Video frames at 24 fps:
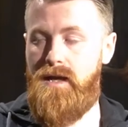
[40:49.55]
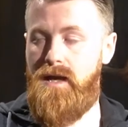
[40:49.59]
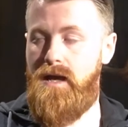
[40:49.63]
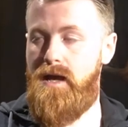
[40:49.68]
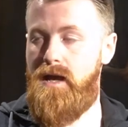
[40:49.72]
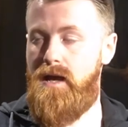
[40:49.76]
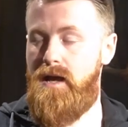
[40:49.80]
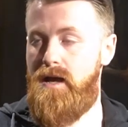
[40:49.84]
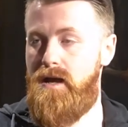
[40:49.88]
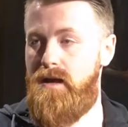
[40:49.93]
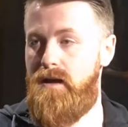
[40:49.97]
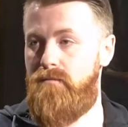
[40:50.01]

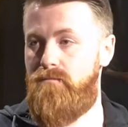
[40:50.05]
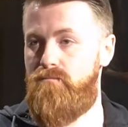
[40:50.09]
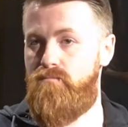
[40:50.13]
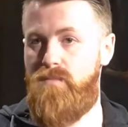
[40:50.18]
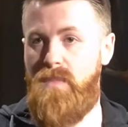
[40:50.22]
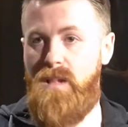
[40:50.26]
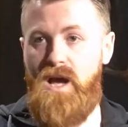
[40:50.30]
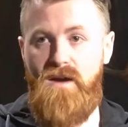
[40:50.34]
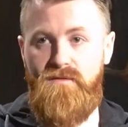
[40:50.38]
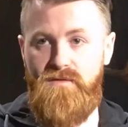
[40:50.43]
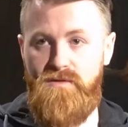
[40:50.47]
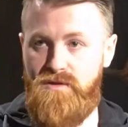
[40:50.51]
Uh,
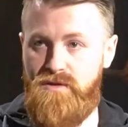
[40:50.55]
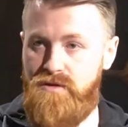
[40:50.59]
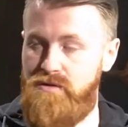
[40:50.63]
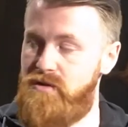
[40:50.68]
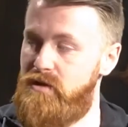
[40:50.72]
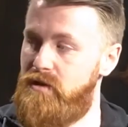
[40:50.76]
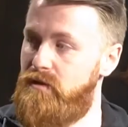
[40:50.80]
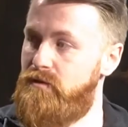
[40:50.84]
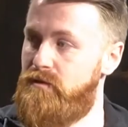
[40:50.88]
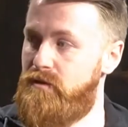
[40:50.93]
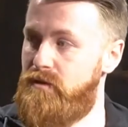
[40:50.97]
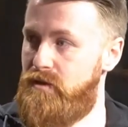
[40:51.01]
having two
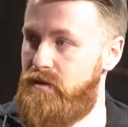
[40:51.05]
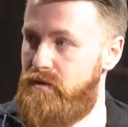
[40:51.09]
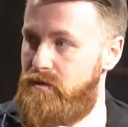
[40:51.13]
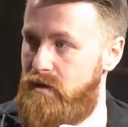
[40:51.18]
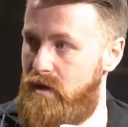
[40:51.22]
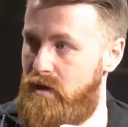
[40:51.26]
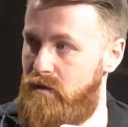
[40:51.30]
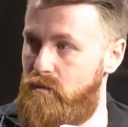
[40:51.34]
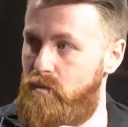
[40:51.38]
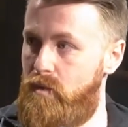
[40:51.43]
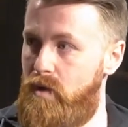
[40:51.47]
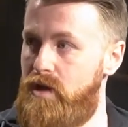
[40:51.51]
children and,
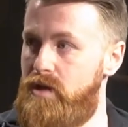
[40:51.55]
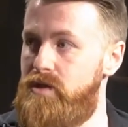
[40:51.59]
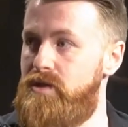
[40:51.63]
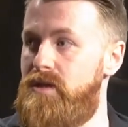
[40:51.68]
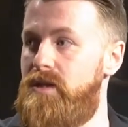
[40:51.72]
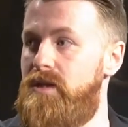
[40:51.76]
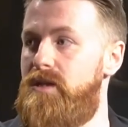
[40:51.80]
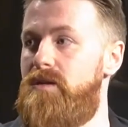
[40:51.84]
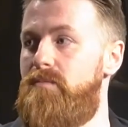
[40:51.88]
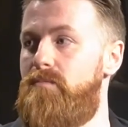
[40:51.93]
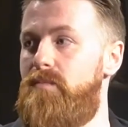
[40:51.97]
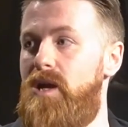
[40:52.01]
and
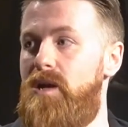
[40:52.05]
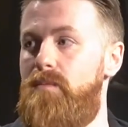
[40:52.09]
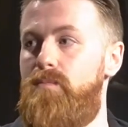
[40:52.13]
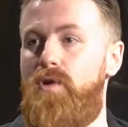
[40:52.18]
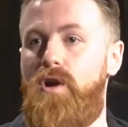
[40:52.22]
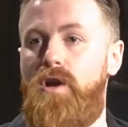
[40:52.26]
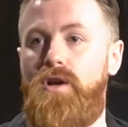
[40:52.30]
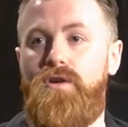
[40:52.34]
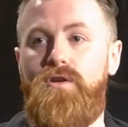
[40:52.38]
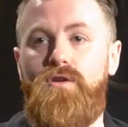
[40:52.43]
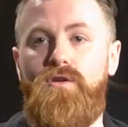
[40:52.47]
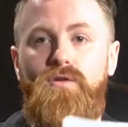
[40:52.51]
watching my
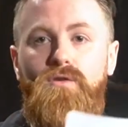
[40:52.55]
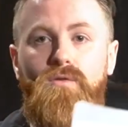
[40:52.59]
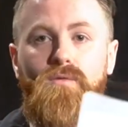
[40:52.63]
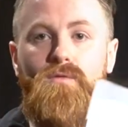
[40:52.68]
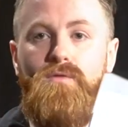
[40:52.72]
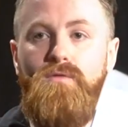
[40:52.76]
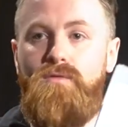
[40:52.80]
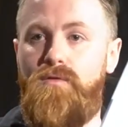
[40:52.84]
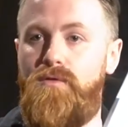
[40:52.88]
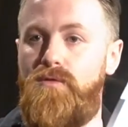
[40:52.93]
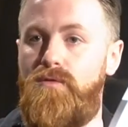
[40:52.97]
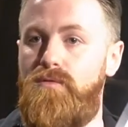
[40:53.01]
partner go
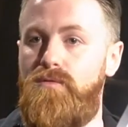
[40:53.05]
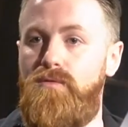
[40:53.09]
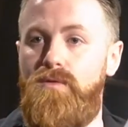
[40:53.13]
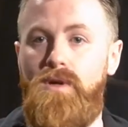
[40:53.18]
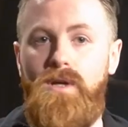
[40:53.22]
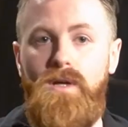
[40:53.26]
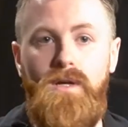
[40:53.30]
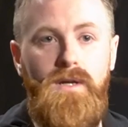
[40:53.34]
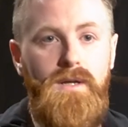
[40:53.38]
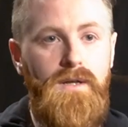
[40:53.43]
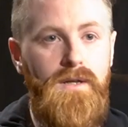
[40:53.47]
through